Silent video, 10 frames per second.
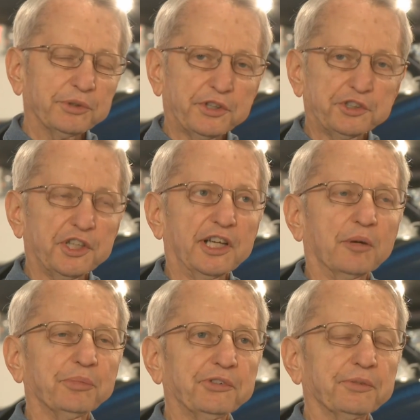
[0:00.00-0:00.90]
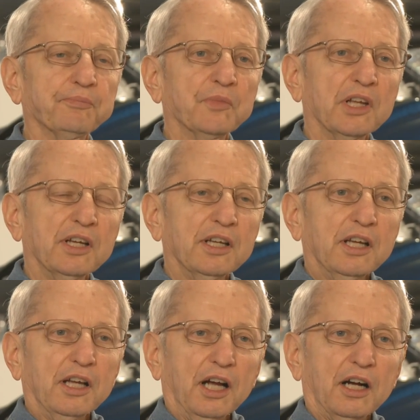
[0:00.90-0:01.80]
with the Champs,
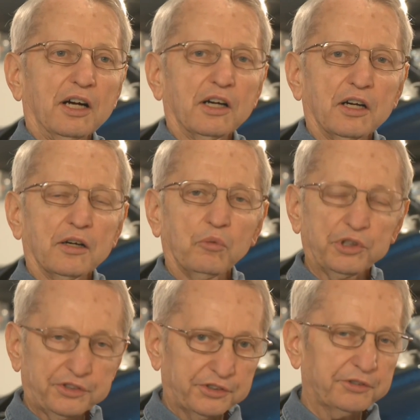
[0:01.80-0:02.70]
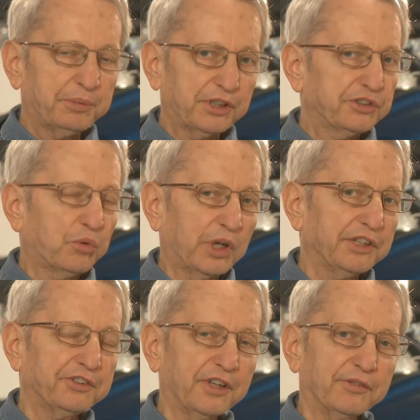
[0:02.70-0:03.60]
which has been
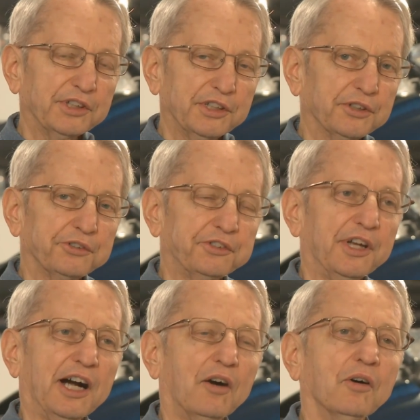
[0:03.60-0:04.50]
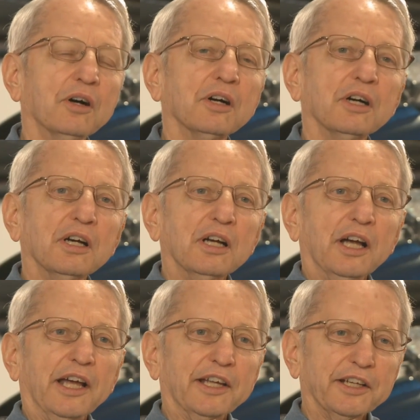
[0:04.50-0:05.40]
27 years now.
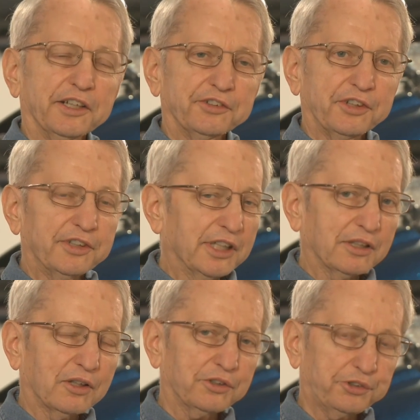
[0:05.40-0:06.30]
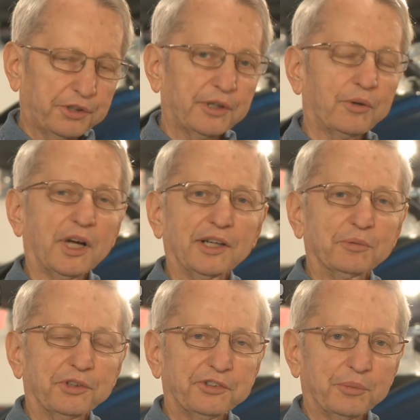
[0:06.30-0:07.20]
And it is a day-long trail ride
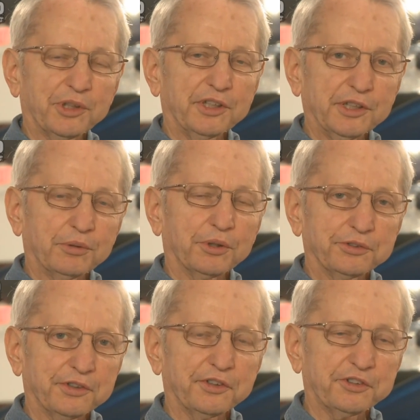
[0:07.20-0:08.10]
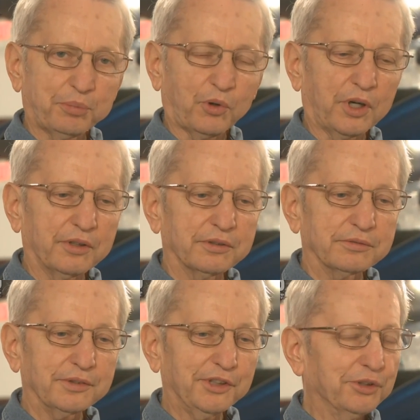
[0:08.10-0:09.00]
with some of the heroes of the sport.
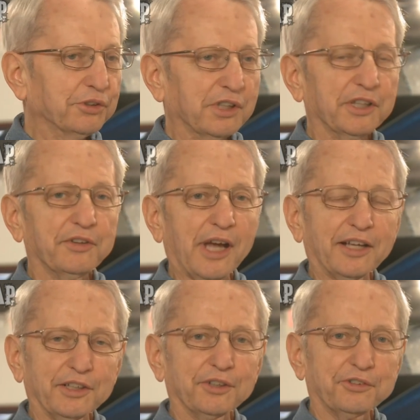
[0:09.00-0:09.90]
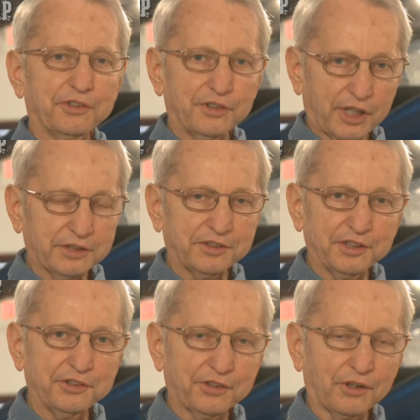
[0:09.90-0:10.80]
Usually that year's
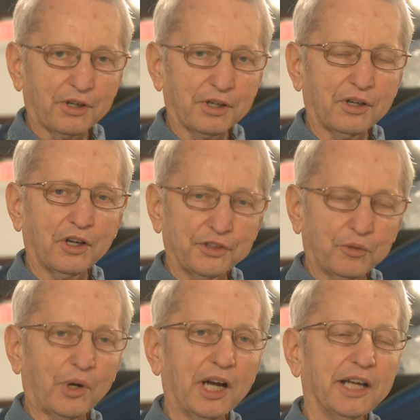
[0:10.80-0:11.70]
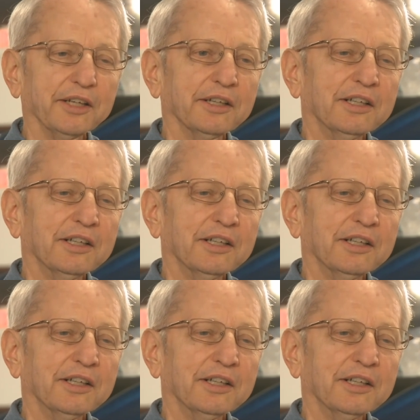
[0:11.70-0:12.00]
inductees are on the ride,